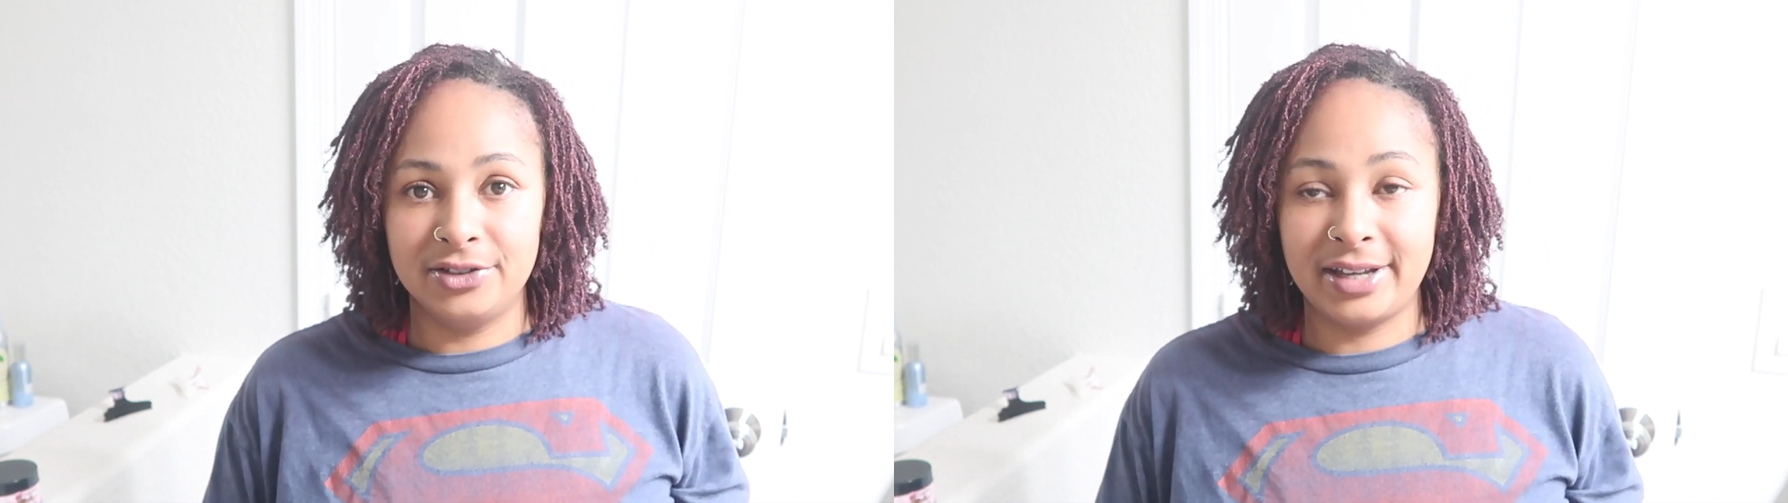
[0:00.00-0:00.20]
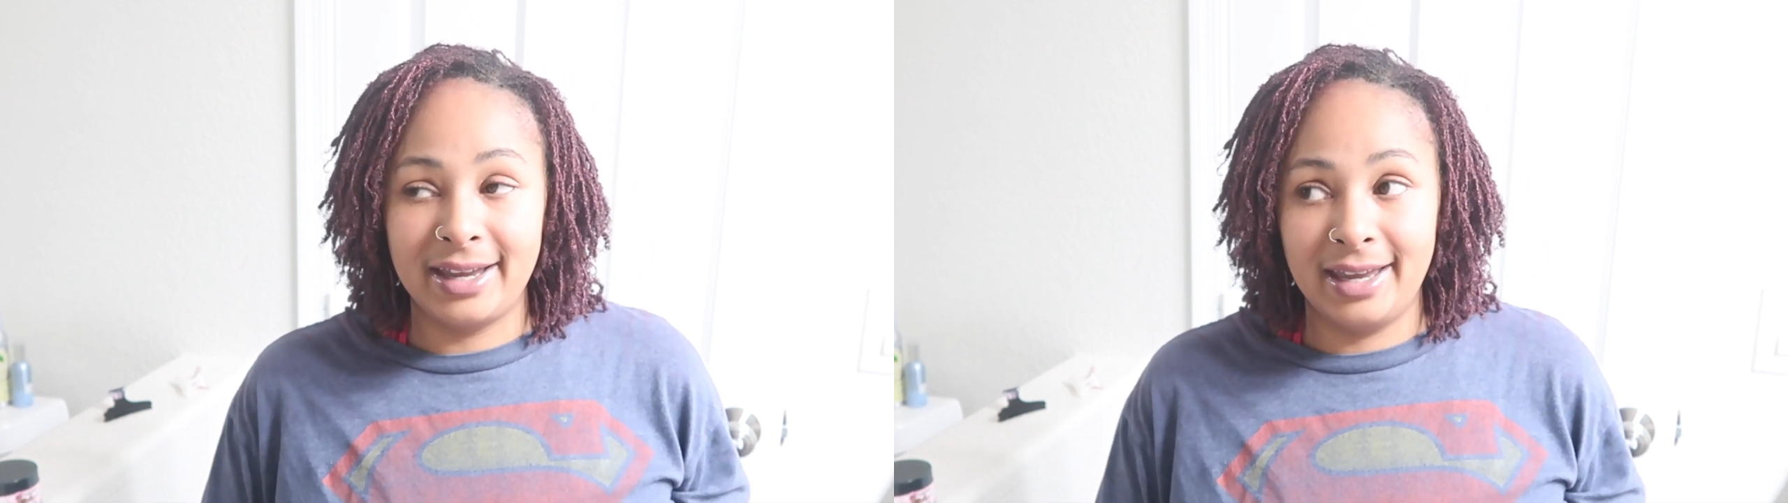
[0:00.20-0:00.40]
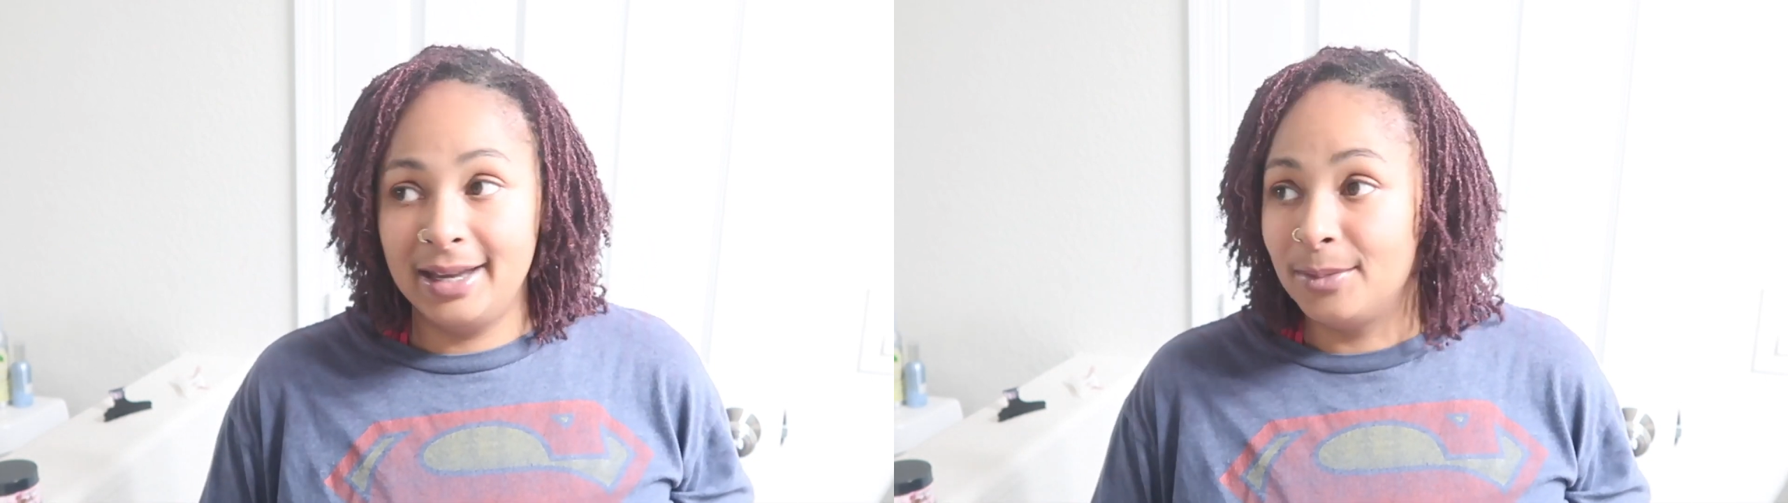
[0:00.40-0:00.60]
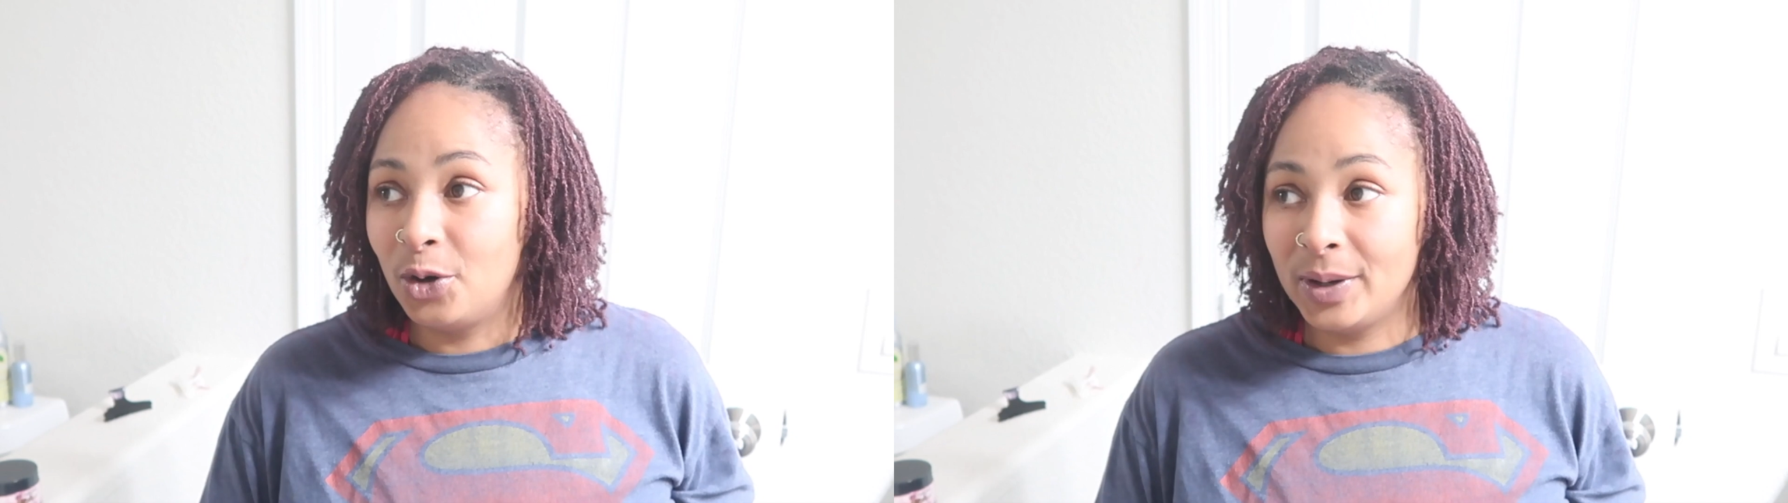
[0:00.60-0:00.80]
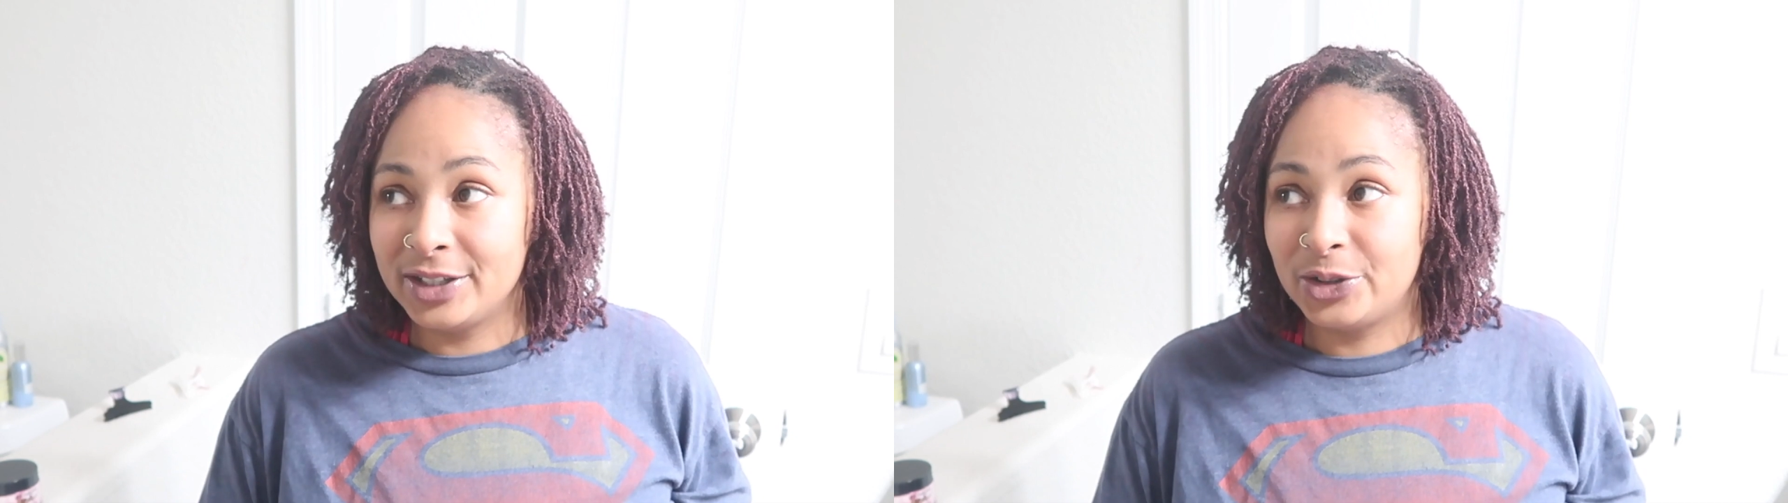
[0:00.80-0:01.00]
I am
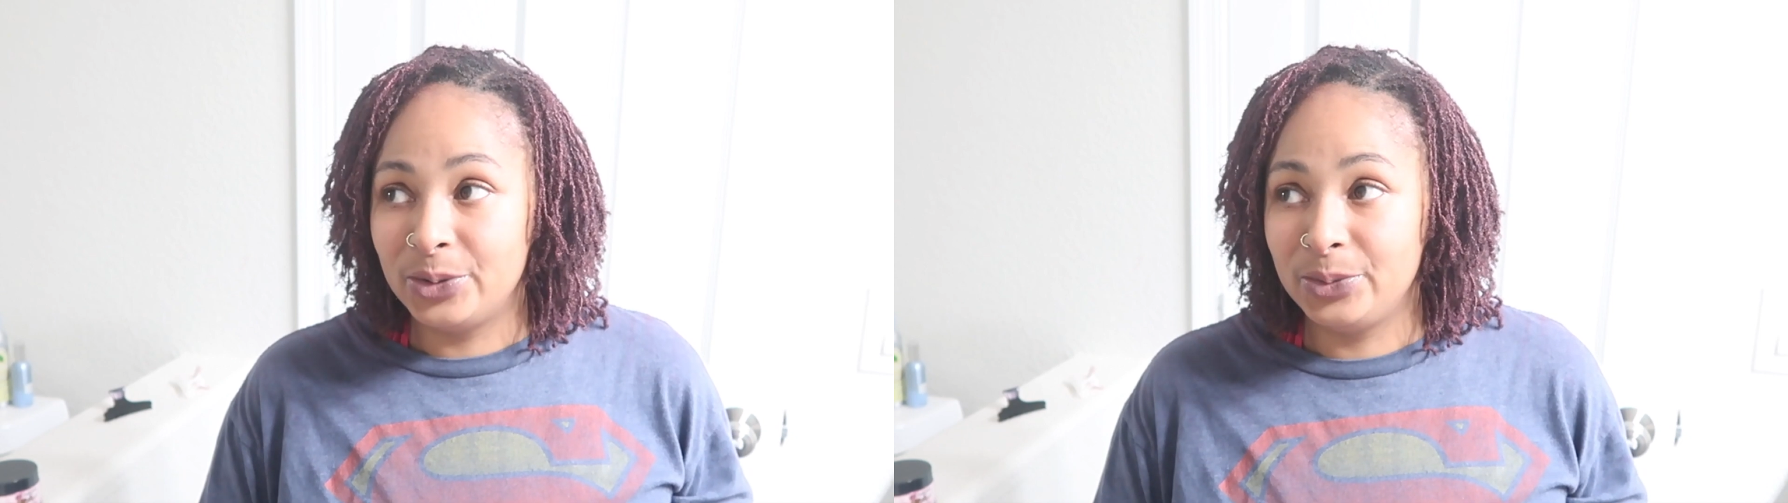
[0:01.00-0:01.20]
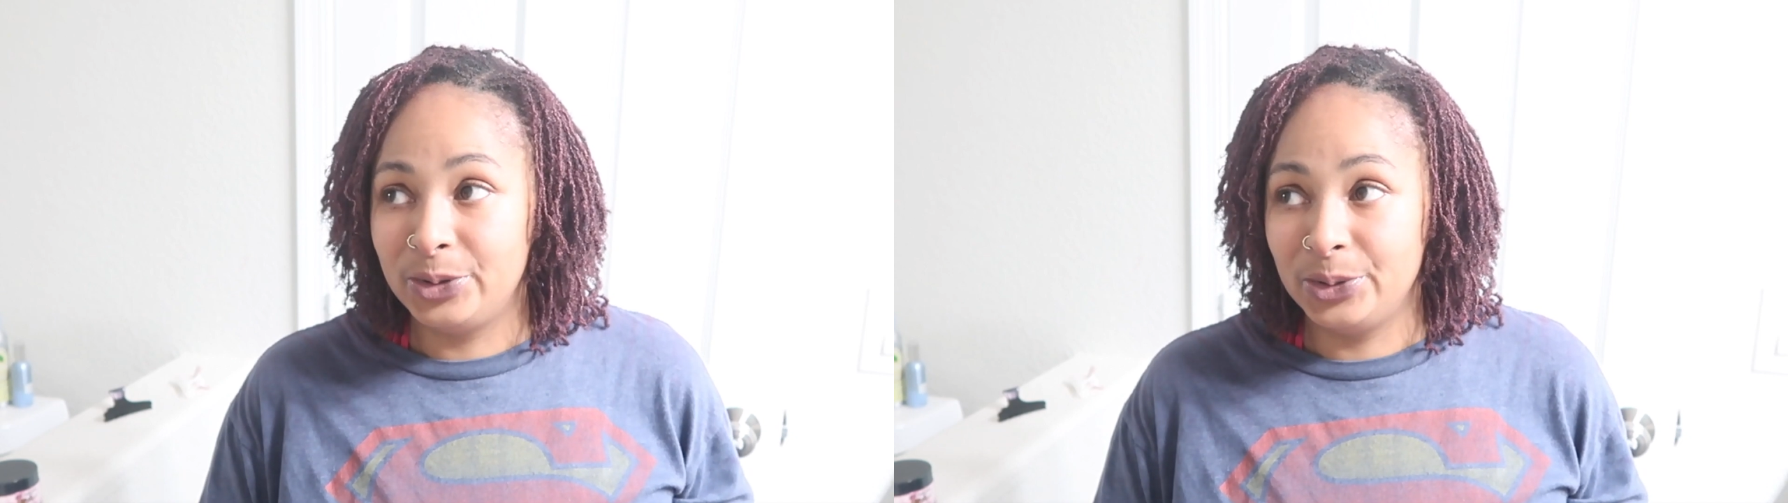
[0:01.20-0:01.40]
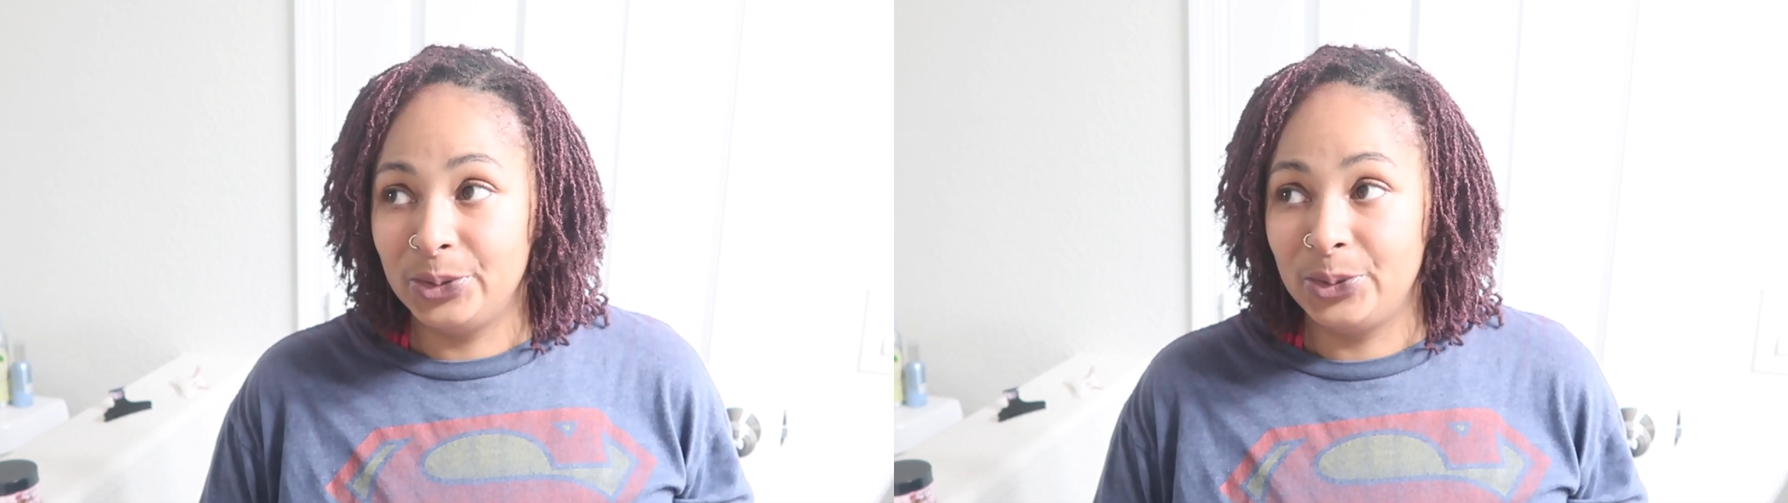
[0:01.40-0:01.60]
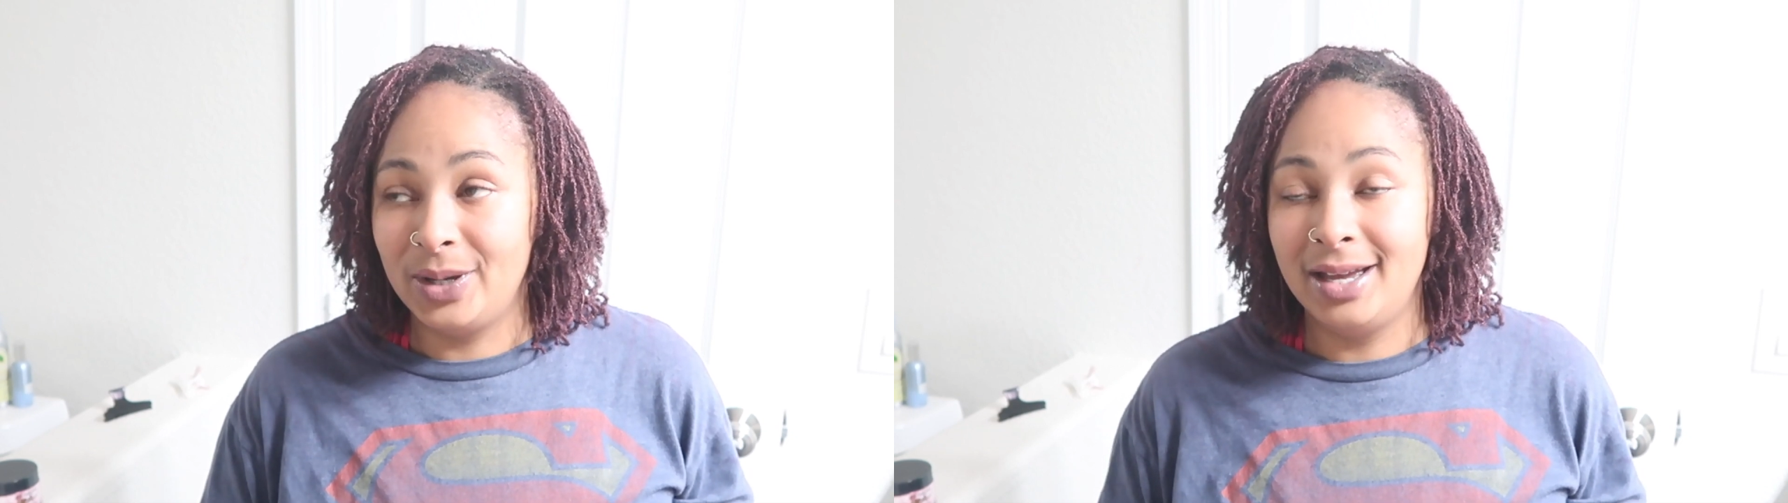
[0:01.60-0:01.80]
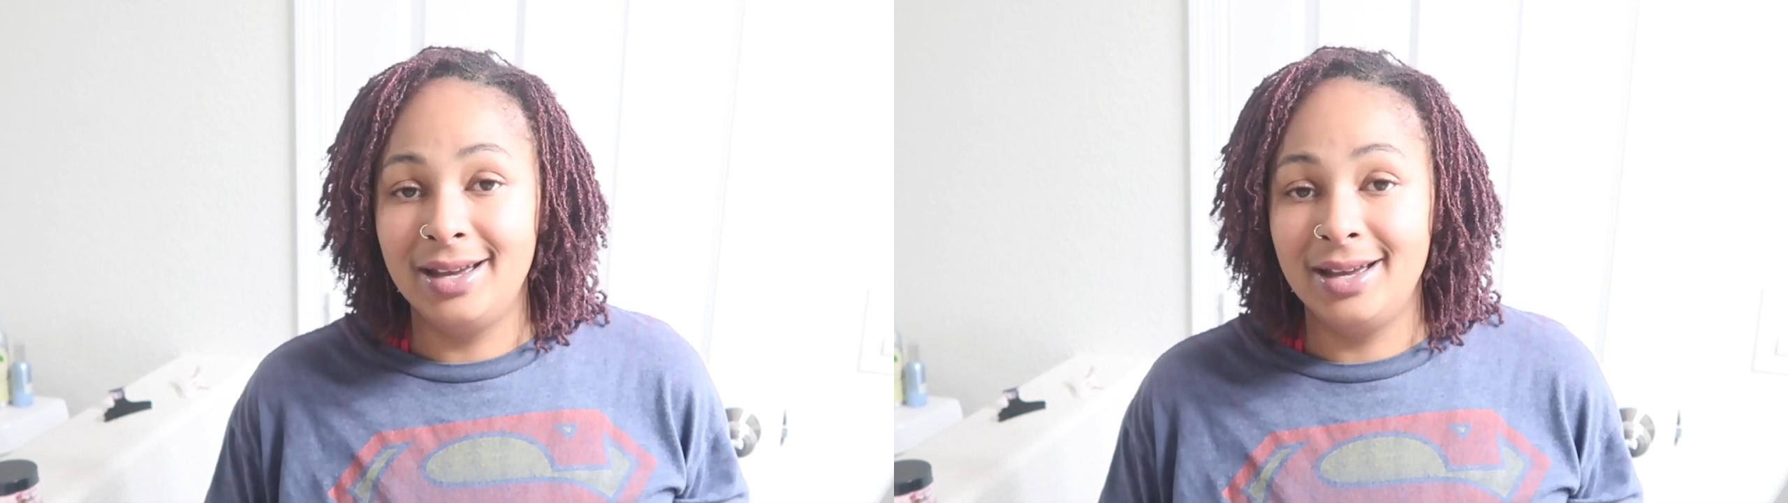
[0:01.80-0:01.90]
going to do